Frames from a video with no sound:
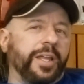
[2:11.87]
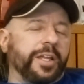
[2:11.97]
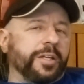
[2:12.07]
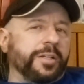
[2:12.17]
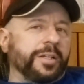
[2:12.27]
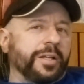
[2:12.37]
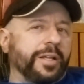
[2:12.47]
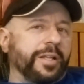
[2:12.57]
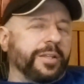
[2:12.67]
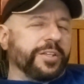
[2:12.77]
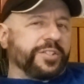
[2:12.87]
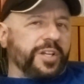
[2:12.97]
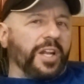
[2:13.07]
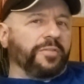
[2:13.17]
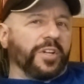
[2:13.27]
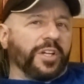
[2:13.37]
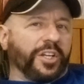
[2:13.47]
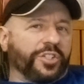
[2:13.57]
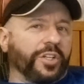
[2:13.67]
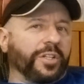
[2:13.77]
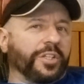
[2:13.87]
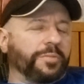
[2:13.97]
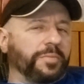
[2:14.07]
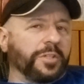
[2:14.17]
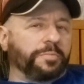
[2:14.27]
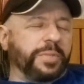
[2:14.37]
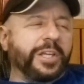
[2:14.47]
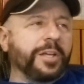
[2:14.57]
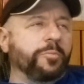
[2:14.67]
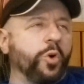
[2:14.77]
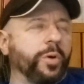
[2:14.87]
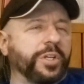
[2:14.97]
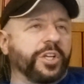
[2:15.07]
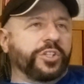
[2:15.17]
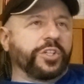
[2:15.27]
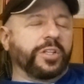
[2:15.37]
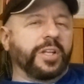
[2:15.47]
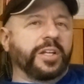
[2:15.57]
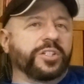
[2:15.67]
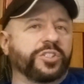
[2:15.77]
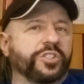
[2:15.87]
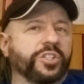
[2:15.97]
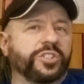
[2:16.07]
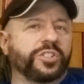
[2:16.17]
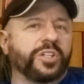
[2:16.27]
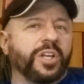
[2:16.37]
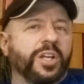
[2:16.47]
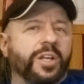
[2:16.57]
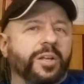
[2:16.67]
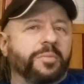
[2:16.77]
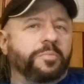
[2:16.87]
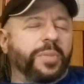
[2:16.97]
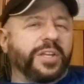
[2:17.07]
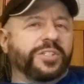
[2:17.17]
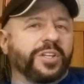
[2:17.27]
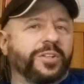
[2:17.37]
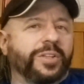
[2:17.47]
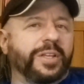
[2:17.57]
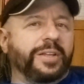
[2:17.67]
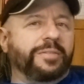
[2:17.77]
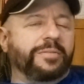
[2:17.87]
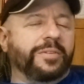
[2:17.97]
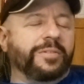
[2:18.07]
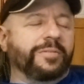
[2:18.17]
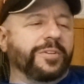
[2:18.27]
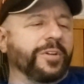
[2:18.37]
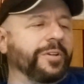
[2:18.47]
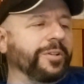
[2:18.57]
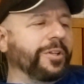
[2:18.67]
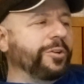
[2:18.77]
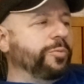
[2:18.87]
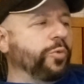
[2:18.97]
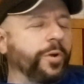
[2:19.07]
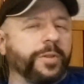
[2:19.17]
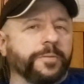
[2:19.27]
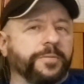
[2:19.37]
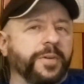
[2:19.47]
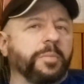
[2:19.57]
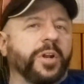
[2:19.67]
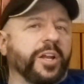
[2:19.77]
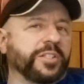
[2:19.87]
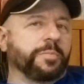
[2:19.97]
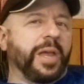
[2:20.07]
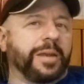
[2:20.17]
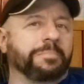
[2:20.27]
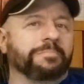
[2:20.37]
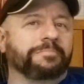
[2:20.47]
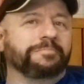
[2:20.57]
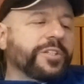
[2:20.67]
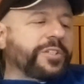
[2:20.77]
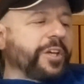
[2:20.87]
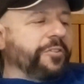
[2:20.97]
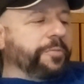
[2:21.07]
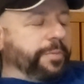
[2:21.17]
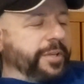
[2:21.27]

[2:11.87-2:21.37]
in this kind of an addiction, this, this PMO addiction that is just basically done little more than feminize men. Self